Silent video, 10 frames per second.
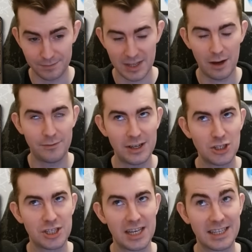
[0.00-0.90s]
Now,
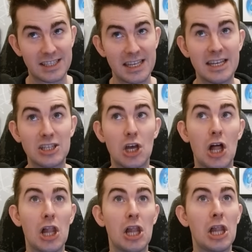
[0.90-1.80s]
Avenge 6 is a
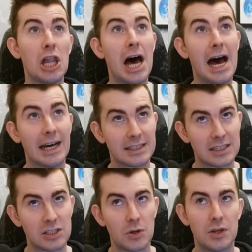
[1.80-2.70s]
lot,
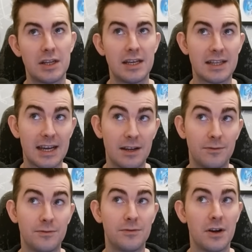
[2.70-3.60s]
so you need to get a
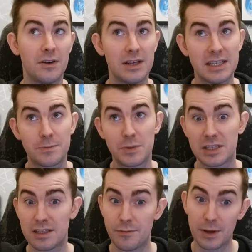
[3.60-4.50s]
very
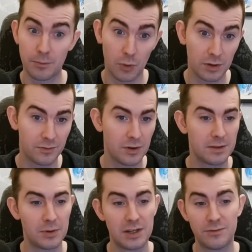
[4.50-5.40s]
specific board for
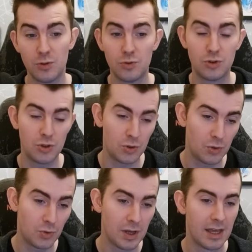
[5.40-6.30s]
it. But if
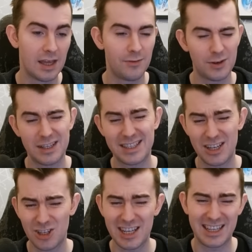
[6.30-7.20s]
you can
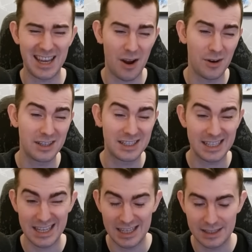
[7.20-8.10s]
essentially
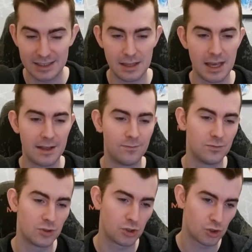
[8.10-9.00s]
guarantee it,
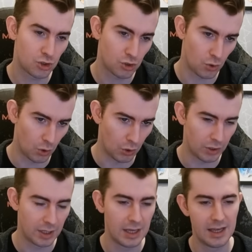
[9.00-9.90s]
then
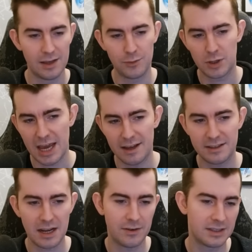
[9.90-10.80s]
sure. If you
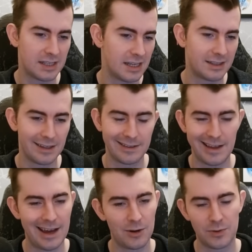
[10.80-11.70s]
can't guarantee it, then
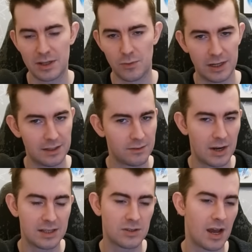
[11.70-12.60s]
I don't really want it,
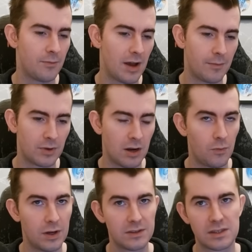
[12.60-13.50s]
right? So I'm gonna
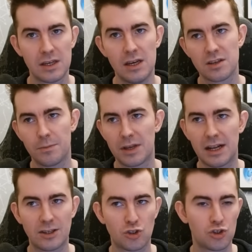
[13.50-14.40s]
want something
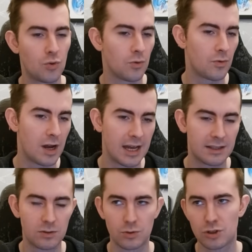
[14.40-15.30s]
like Sewer
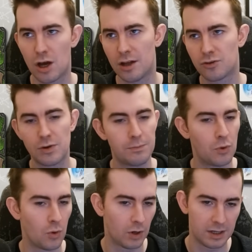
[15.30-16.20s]
Rat or Taunt
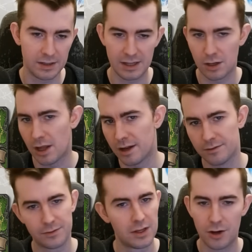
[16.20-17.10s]
Reborn, and then a lot
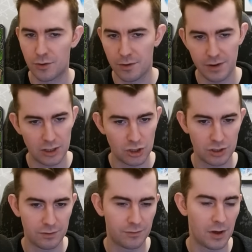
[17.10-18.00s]
of other
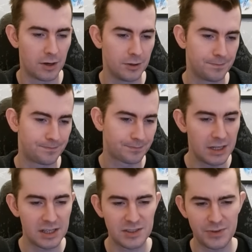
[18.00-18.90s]
Avenge fodder. But
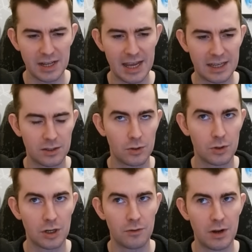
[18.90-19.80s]
it does feel like
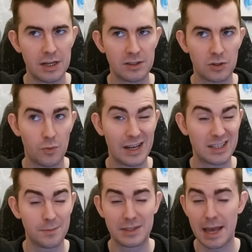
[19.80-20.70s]
you're gonna run into quite
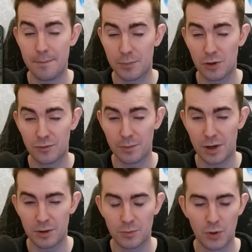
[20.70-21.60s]
some tempo from
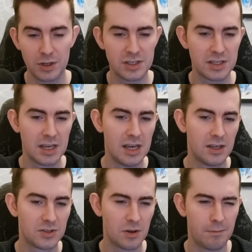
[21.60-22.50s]
other boards.
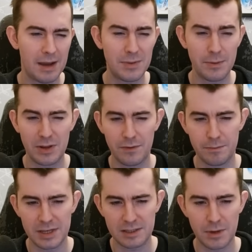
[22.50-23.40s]
So it might be a bit of a
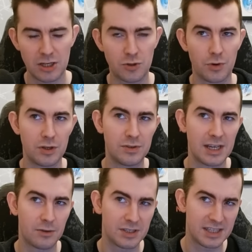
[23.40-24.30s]
mismatch where you
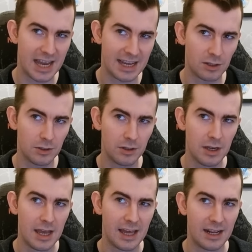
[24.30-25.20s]
take Recycler,
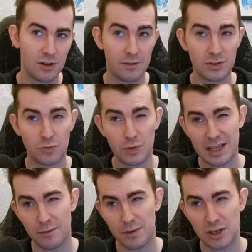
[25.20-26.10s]
and then you have this
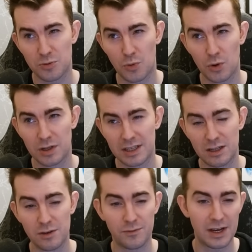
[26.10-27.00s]
weak Avenge board, and
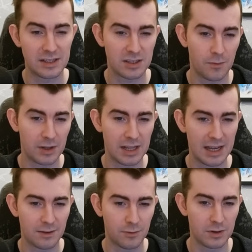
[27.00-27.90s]
then you fight someone
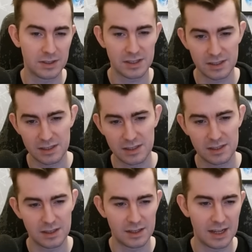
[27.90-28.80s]
like, for
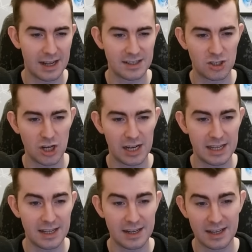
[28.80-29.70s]
instance, that has a
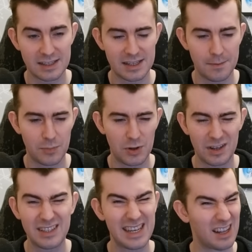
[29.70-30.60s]
Jelly that it gets tempo. You're
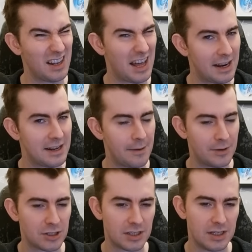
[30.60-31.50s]
going to take a lot of
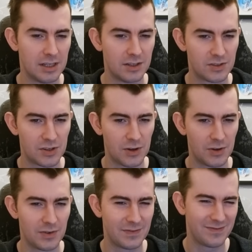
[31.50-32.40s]
damage.
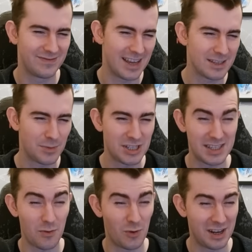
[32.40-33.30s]
So as much
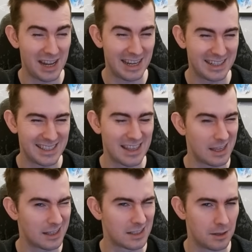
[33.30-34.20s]
as I want to like this, I
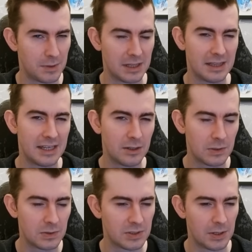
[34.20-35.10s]
think it's going to be a little
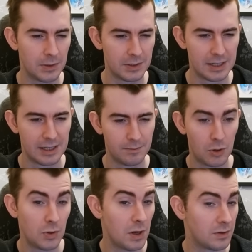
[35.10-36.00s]
too slow.
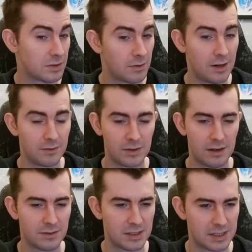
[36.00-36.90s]
But who knows, right? We'll
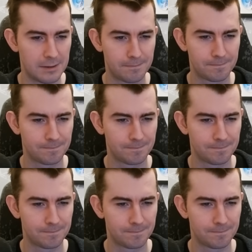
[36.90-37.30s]
have to see.